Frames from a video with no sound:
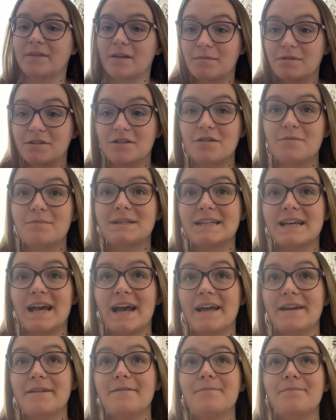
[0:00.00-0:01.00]
I'm going to do number
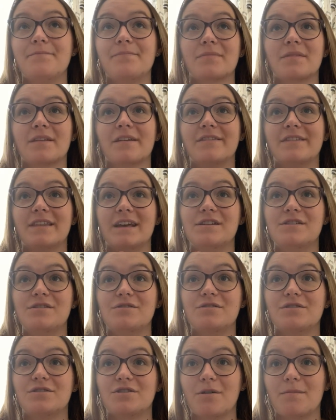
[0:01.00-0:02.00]
10, then do
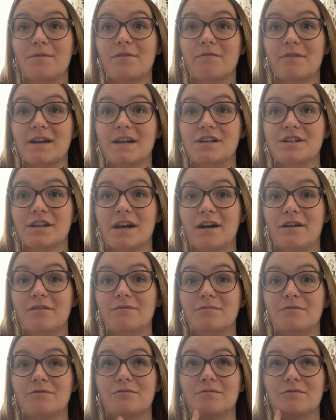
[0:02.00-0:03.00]
the top three shelves,
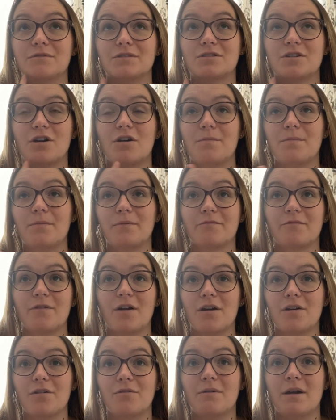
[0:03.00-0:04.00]
well, top
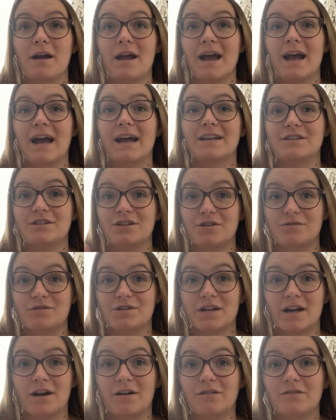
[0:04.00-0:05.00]
row and two
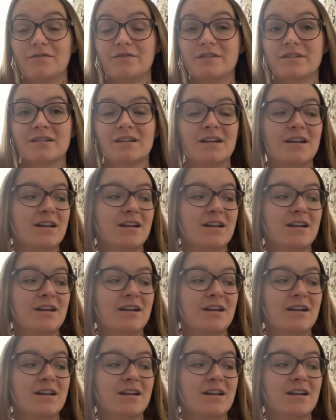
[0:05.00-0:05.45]
shelves.